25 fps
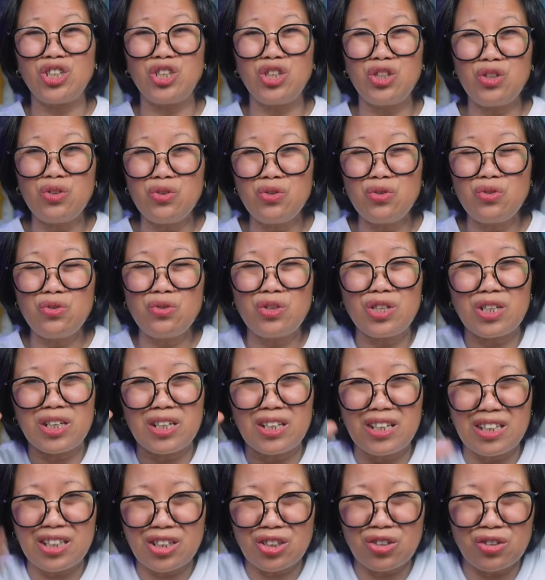huge and
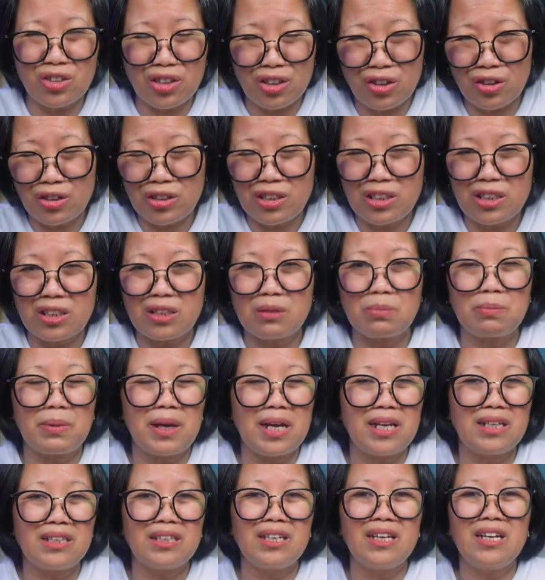it's got lots of
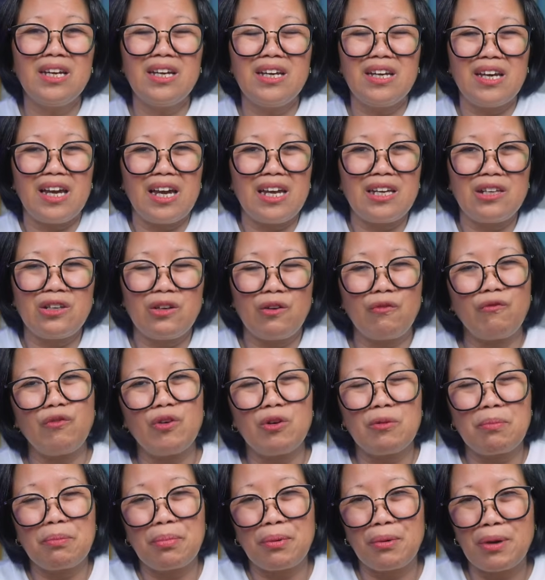space and you
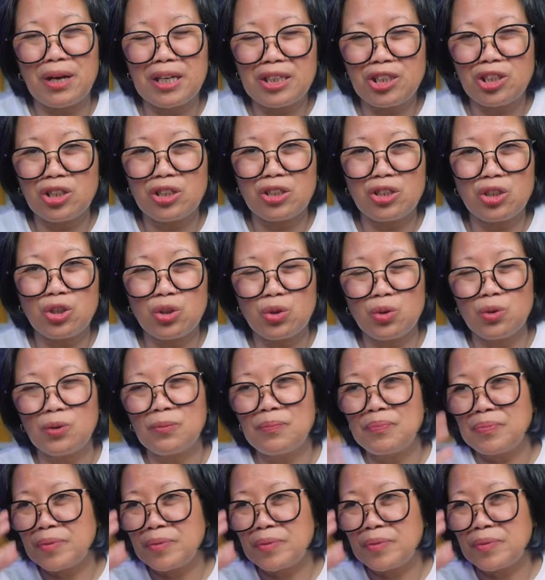feel pressure to,